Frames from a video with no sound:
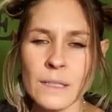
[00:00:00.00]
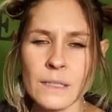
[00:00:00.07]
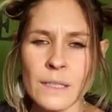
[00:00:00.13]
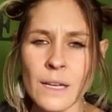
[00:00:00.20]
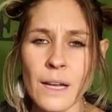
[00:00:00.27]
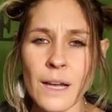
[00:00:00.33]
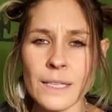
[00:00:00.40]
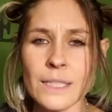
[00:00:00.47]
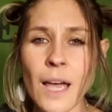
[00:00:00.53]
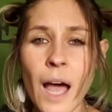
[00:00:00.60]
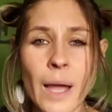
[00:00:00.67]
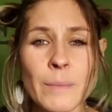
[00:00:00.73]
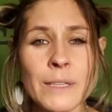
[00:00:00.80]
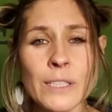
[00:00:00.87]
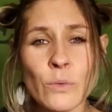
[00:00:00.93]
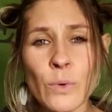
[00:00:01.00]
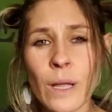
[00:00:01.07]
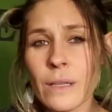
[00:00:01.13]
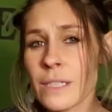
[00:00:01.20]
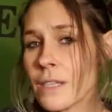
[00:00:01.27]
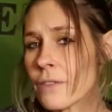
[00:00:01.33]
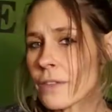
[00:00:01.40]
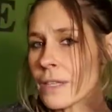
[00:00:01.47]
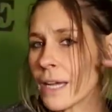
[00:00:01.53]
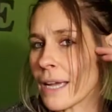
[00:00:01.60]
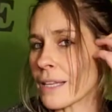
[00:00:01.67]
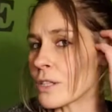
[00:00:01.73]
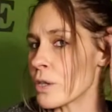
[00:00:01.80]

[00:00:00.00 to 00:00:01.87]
yeah, time is a relative thing.